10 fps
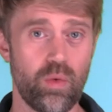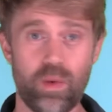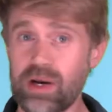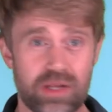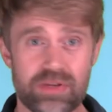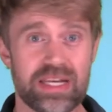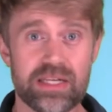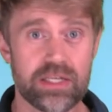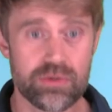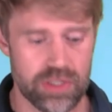We don't even
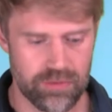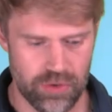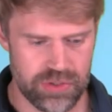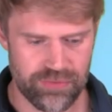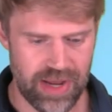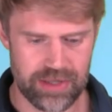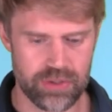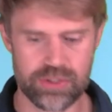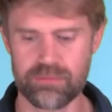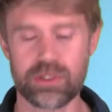need to use conversion
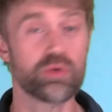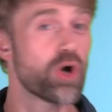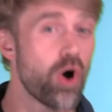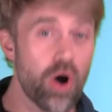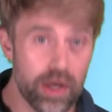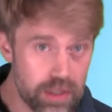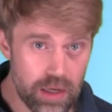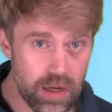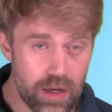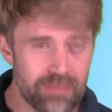factors. You could,
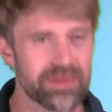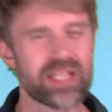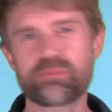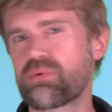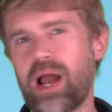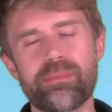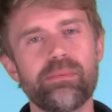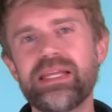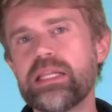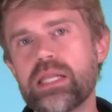but that's
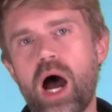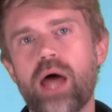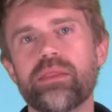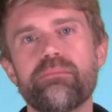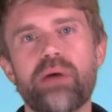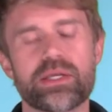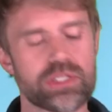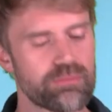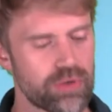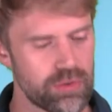probably not the
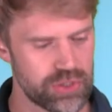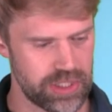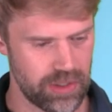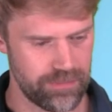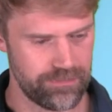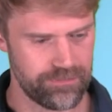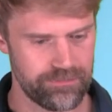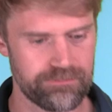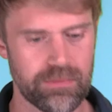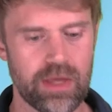best approach here.
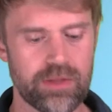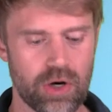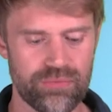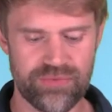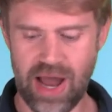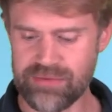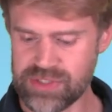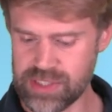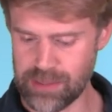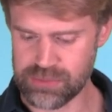There are five
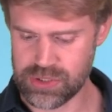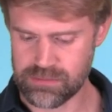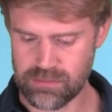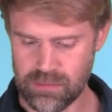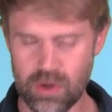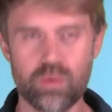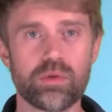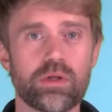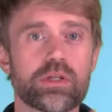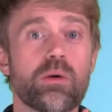steps.
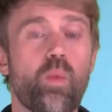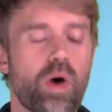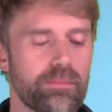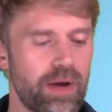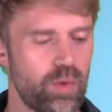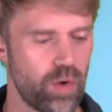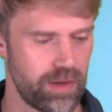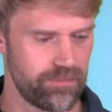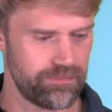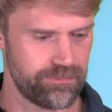We'll look at them one by one.